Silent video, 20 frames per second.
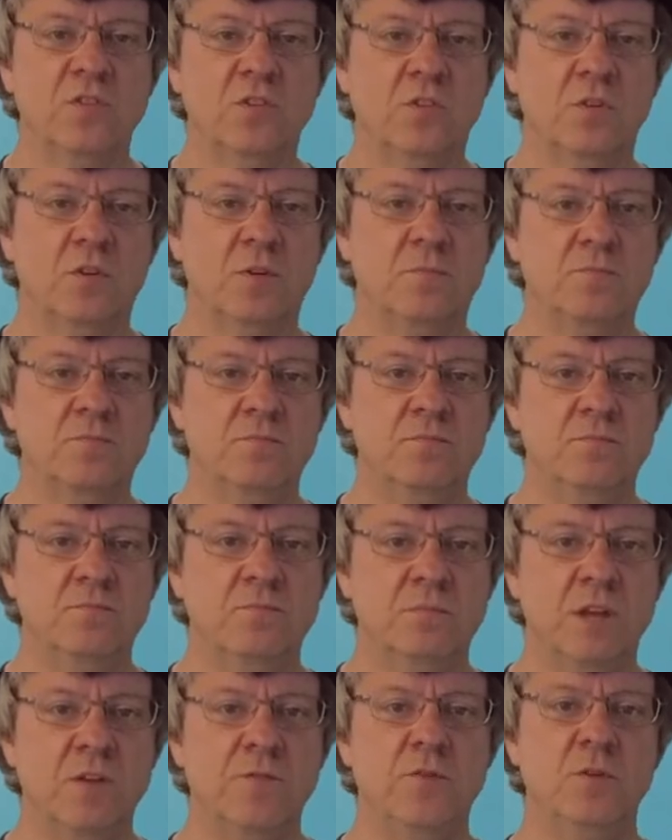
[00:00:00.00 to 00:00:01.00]
good.
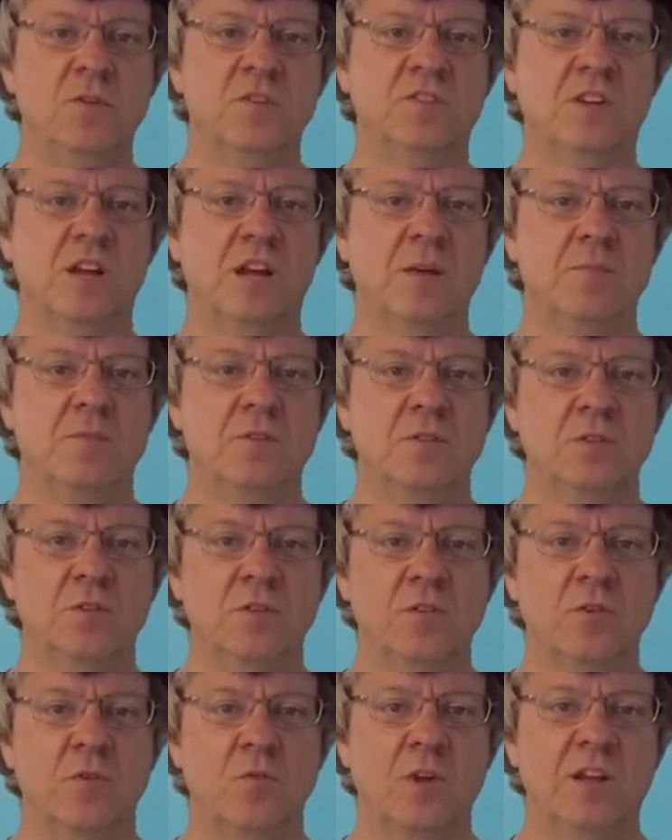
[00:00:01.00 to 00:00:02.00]
If you escaped,
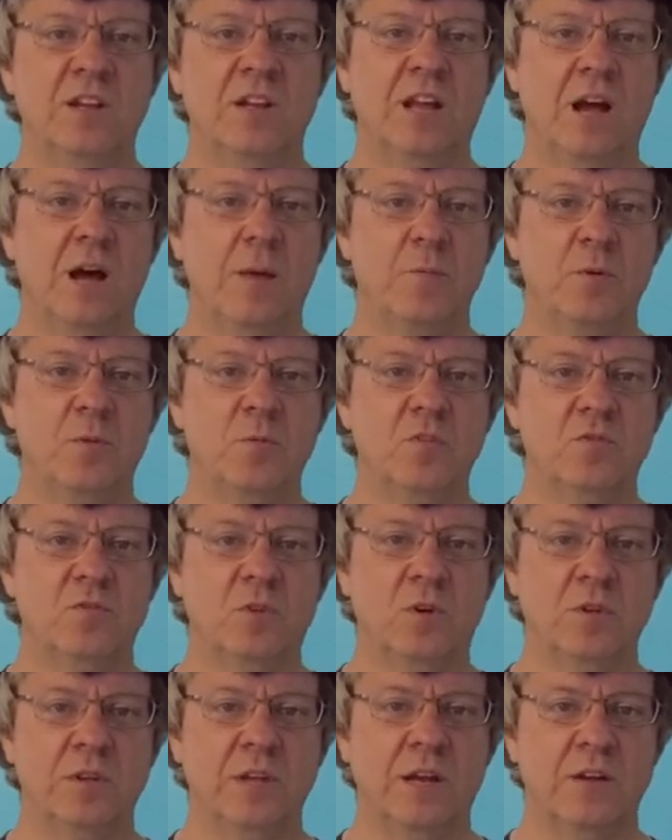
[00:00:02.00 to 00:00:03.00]
the red carpet was
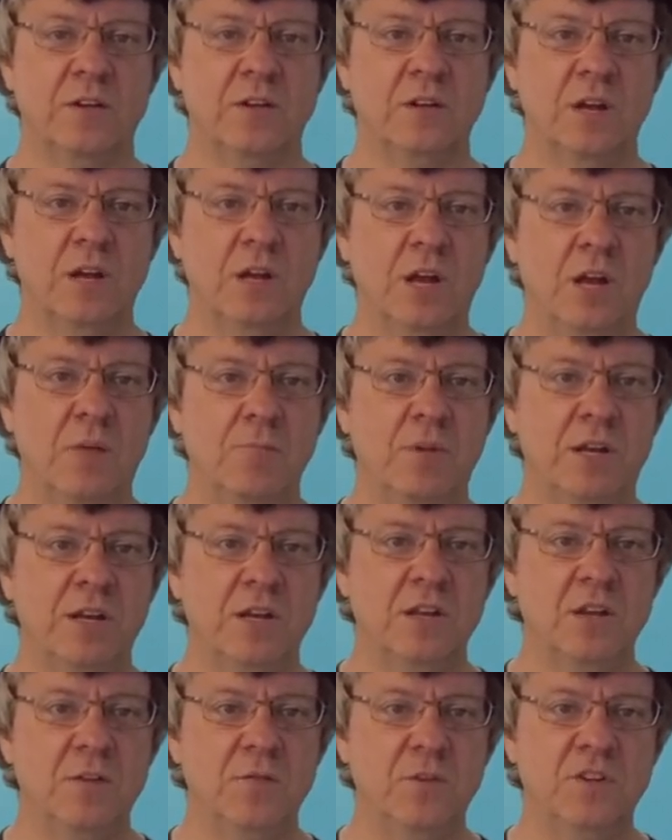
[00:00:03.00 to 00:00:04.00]
rolled out. But
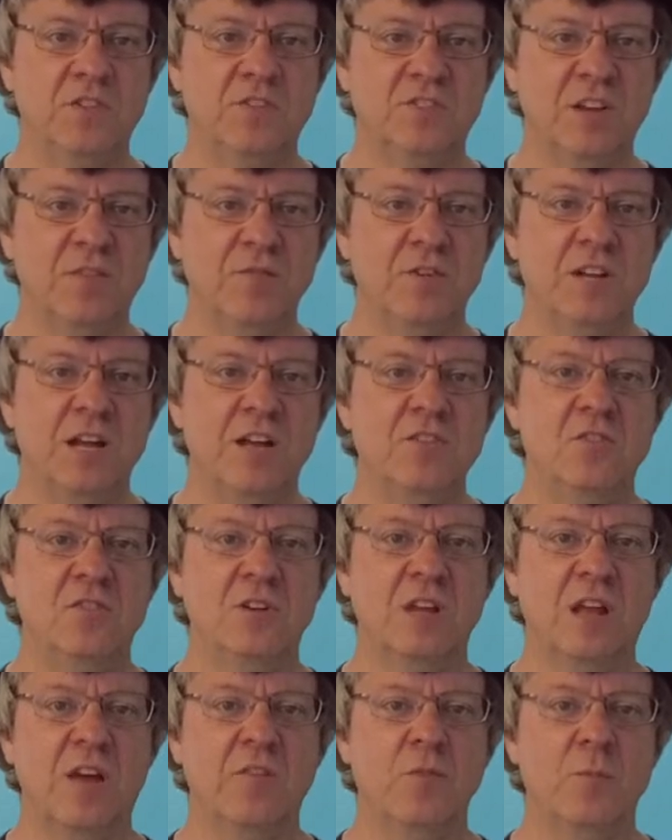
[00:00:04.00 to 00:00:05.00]
if you'd suffered under a
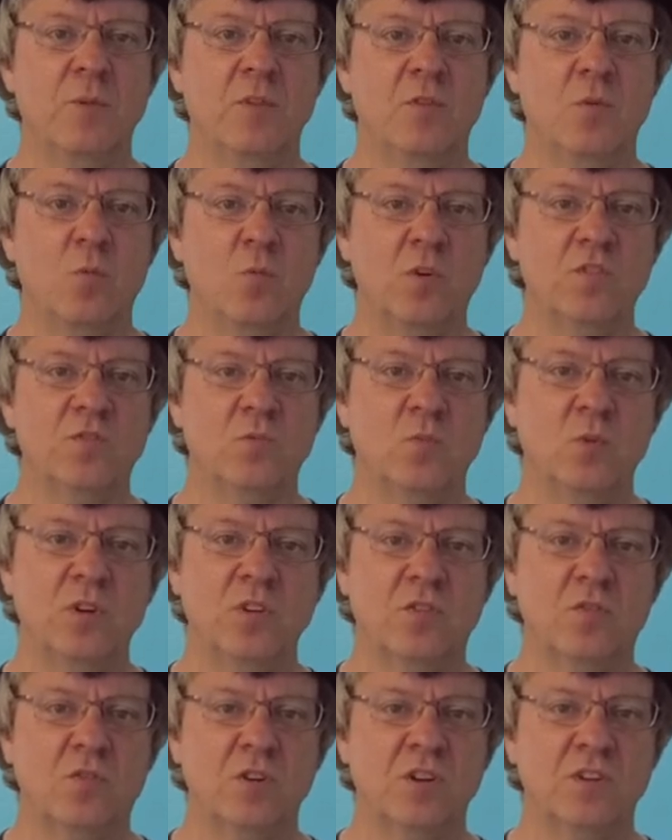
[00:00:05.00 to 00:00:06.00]
government that wasn't
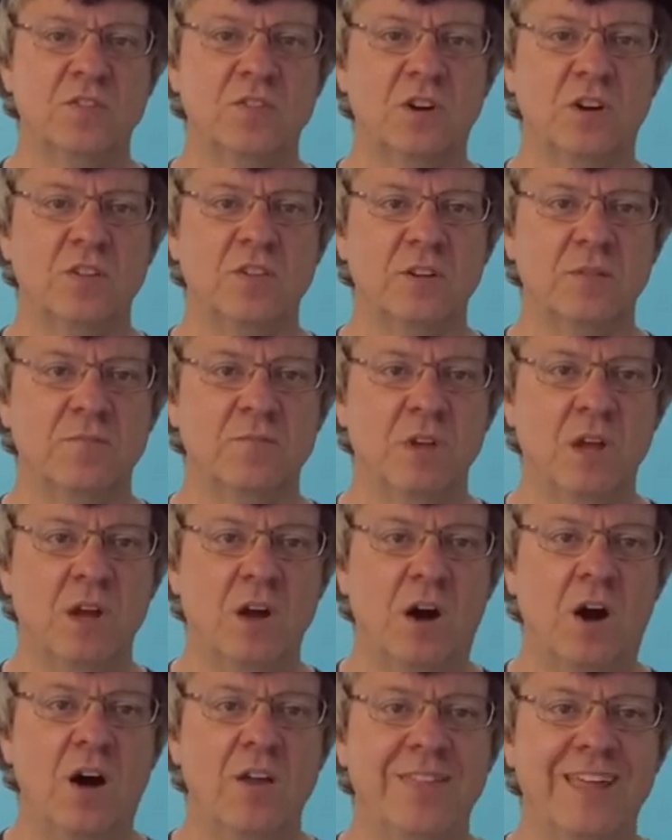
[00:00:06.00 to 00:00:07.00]
worth criticising,
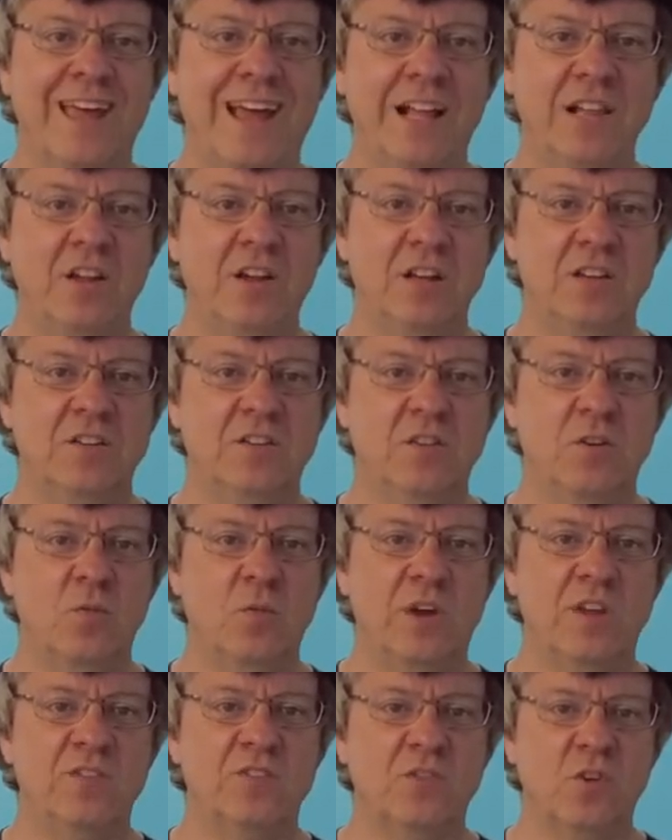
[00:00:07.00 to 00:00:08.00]
either allied to the
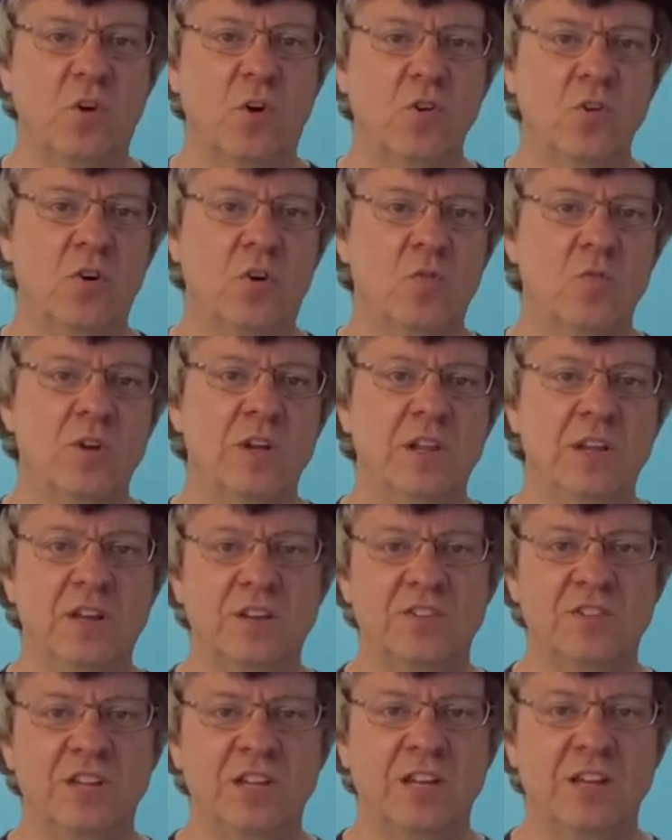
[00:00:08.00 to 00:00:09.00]
West or not really a
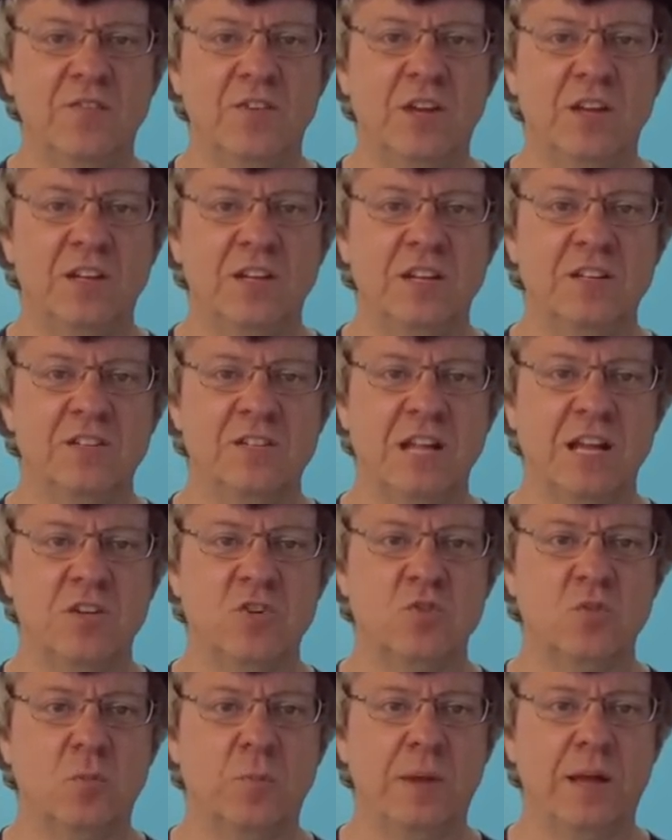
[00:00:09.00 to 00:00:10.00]
significant
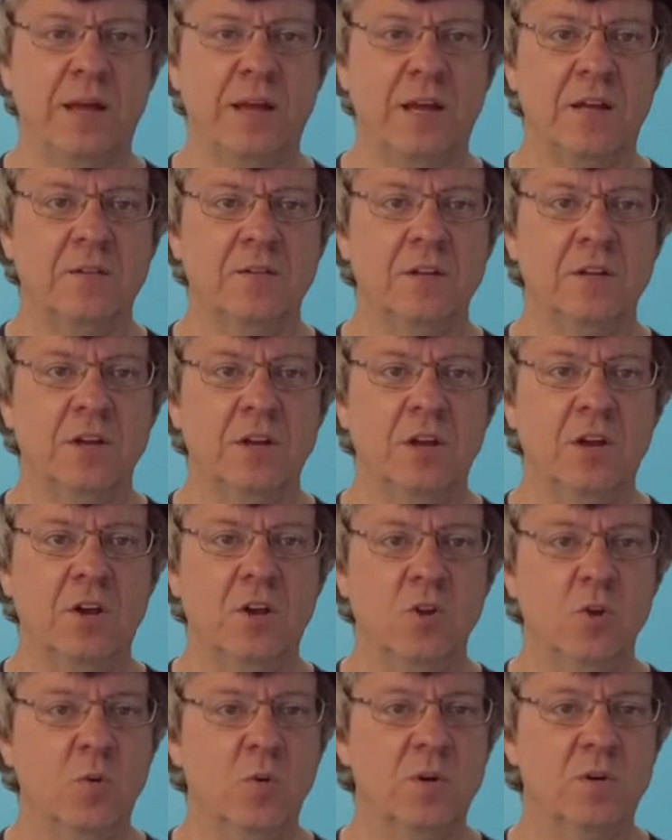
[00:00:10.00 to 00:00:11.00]
international player,
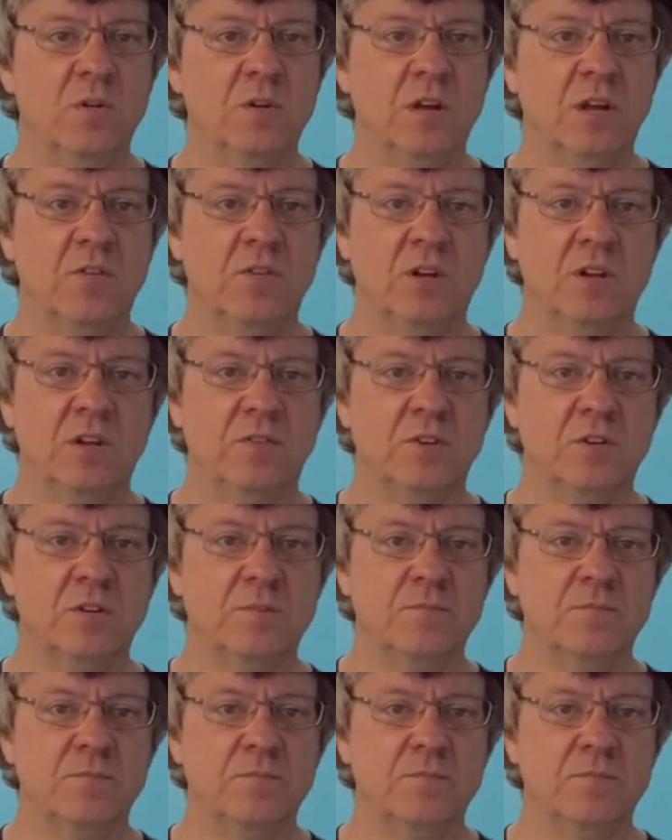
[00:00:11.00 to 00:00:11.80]
you were irrelevant.